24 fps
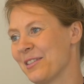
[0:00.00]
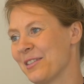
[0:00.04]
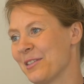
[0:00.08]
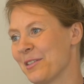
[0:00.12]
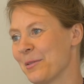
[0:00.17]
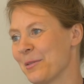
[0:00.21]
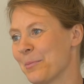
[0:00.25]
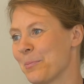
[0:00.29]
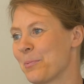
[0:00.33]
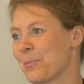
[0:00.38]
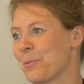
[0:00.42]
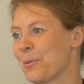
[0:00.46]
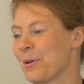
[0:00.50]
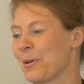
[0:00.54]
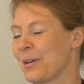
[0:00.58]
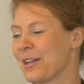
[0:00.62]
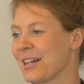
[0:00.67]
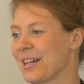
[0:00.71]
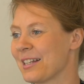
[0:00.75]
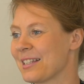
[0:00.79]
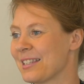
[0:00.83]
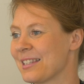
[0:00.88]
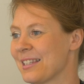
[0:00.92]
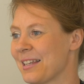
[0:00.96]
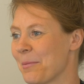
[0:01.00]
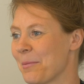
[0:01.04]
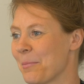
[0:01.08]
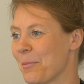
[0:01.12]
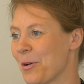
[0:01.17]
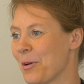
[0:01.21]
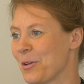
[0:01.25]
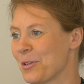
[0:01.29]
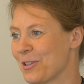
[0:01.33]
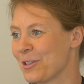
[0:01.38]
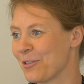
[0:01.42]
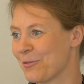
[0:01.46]
the products that
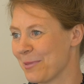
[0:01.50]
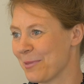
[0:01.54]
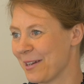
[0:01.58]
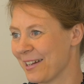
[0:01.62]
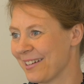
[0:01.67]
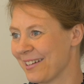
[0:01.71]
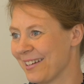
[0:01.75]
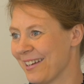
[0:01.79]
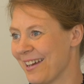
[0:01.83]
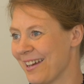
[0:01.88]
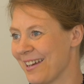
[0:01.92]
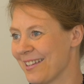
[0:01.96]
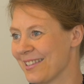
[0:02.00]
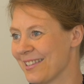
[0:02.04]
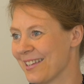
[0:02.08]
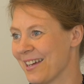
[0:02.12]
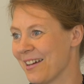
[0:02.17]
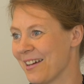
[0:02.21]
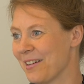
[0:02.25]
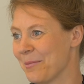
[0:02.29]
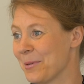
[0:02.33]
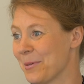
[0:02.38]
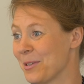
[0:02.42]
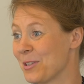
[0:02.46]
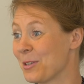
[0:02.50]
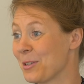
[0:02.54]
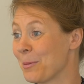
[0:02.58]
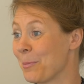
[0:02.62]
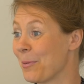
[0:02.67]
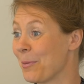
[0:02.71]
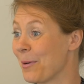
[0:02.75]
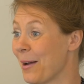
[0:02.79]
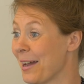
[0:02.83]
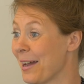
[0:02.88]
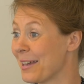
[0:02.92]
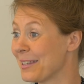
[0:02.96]
most of my clients are a bit
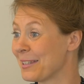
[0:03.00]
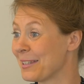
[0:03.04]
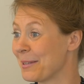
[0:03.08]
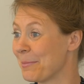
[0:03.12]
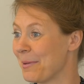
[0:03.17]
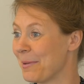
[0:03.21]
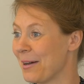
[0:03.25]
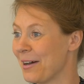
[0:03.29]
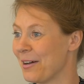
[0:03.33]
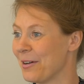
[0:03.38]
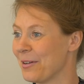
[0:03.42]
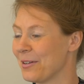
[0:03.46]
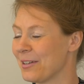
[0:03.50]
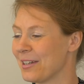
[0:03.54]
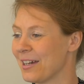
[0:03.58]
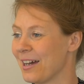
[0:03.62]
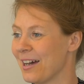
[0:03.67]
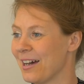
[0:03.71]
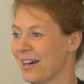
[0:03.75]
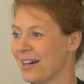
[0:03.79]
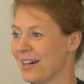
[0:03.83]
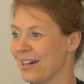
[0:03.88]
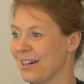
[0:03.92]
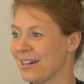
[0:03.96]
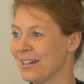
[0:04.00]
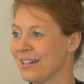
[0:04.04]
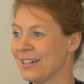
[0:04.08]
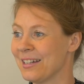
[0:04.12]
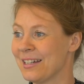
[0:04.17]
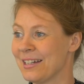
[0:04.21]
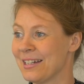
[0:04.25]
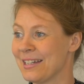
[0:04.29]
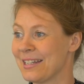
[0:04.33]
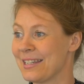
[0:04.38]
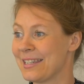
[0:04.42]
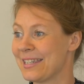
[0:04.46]
surprised about are
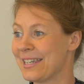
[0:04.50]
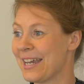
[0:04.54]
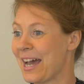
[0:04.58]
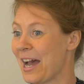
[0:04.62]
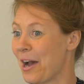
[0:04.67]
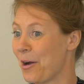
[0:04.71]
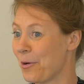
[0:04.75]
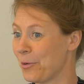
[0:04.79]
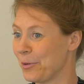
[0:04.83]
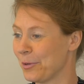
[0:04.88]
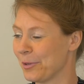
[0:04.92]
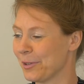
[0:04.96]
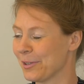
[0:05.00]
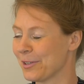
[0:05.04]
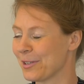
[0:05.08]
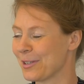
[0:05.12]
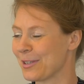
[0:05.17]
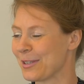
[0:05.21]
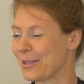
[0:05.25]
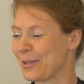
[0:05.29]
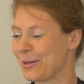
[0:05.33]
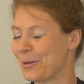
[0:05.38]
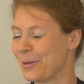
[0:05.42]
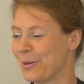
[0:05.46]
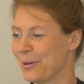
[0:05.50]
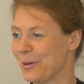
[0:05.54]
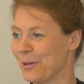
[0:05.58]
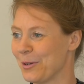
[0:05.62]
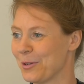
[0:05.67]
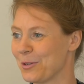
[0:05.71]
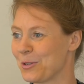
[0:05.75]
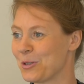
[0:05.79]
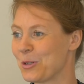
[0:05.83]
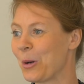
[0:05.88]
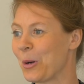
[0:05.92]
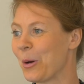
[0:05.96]
towels or
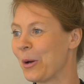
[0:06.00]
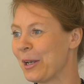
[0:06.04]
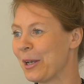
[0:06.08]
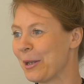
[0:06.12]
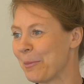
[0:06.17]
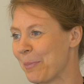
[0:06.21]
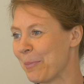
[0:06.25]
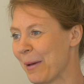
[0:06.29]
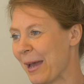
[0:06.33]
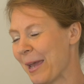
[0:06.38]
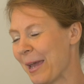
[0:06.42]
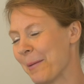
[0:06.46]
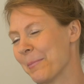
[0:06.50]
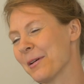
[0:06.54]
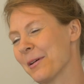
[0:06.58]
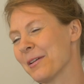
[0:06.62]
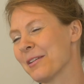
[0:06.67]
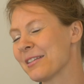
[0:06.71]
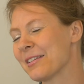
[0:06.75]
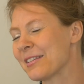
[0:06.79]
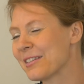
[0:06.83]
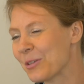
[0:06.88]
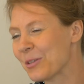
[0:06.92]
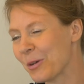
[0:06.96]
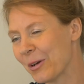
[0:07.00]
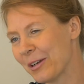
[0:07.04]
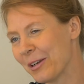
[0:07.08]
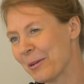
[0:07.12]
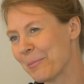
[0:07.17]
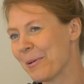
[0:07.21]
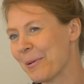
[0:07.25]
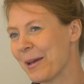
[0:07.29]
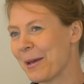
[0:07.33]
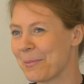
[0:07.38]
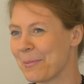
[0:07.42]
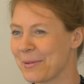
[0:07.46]
toilet paper. And toilet
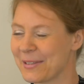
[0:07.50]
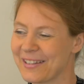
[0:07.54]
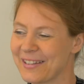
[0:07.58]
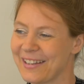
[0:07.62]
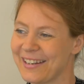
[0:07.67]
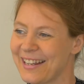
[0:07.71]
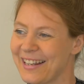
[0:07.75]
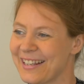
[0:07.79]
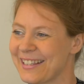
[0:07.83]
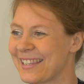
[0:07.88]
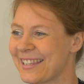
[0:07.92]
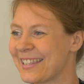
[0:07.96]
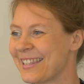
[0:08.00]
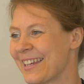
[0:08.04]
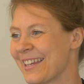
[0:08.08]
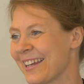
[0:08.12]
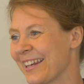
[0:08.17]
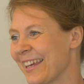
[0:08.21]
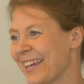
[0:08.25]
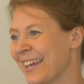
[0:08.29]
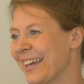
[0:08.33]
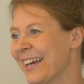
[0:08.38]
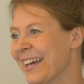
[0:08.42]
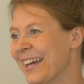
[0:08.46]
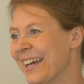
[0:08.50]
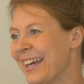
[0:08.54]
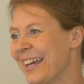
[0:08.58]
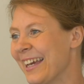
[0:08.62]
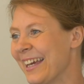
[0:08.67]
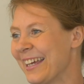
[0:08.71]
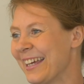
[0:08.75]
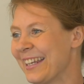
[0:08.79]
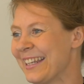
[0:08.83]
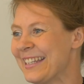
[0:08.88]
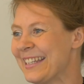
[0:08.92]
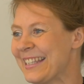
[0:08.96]
paper is not necessarily
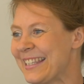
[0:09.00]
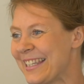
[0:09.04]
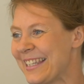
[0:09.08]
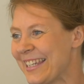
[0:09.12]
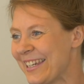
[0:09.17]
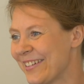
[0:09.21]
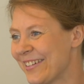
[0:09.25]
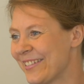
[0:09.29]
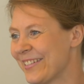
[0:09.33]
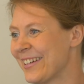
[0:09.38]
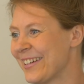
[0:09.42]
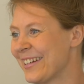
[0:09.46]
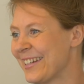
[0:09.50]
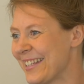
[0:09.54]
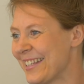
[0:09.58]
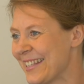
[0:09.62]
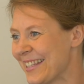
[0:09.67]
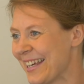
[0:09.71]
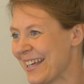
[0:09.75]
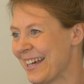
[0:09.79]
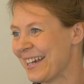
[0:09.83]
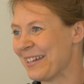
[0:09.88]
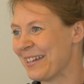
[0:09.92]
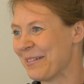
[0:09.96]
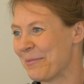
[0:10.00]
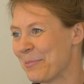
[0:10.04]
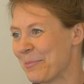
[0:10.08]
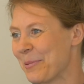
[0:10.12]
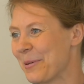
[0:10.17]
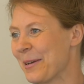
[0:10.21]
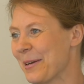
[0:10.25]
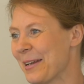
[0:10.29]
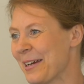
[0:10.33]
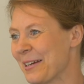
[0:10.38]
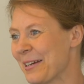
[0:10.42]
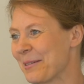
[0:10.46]
an interior design
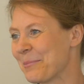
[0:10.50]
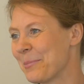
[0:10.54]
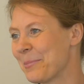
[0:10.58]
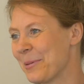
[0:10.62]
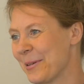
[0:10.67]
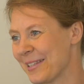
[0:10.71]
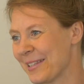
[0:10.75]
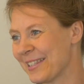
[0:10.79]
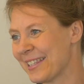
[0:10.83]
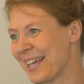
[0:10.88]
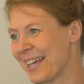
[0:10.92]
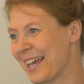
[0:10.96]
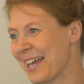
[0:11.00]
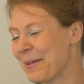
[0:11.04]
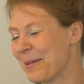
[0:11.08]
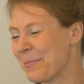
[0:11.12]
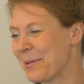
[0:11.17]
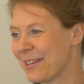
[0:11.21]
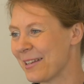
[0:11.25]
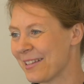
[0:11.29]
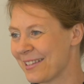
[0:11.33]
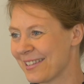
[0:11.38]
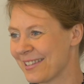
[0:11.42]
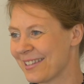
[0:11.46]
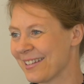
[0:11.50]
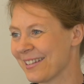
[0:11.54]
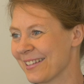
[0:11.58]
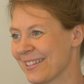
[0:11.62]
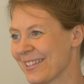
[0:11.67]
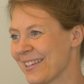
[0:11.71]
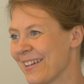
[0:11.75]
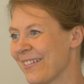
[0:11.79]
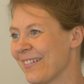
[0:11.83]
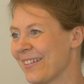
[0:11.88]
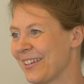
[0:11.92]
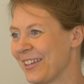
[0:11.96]
product per se, but it's still
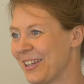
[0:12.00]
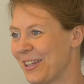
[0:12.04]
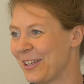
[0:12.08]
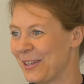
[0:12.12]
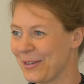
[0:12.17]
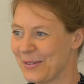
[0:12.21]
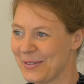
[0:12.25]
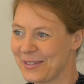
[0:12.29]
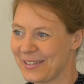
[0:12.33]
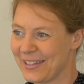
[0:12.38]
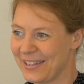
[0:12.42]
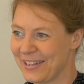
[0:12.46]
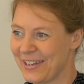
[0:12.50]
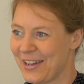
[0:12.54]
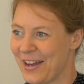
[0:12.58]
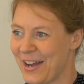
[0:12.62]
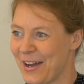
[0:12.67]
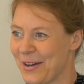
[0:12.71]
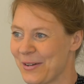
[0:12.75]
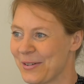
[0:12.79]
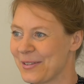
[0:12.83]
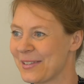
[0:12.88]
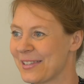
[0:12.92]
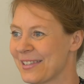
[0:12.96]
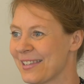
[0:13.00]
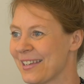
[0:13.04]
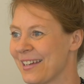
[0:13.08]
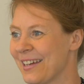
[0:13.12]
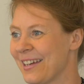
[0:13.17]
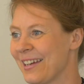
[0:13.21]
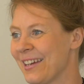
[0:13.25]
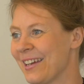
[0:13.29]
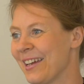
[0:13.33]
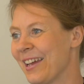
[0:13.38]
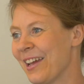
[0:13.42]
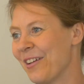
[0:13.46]
something you use in your house
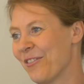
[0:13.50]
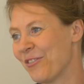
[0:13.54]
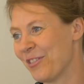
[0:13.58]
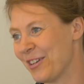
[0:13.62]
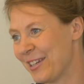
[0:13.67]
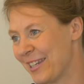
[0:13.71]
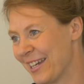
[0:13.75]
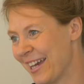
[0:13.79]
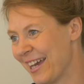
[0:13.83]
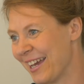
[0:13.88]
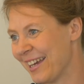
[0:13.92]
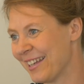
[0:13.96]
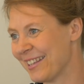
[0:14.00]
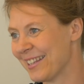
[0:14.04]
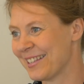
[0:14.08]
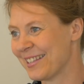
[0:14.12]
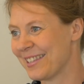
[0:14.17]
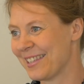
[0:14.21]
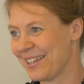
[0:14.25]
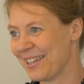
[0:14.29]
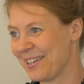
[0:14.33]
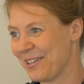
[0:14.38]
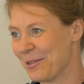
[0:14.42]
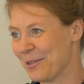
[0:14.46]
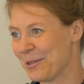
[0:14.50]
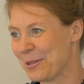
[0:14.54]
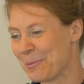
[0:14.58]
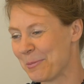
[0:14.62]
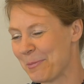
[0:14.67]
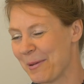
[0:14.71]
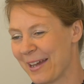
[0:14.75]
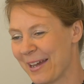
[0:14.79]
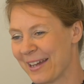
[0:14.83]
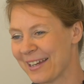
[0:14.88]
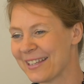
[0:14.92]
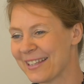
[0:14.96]
every day that's in your
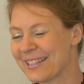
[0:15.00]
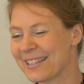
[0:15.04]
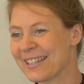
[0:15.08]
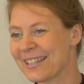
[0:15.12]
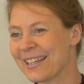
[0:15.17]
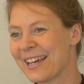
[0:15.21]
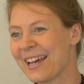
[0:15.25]
space.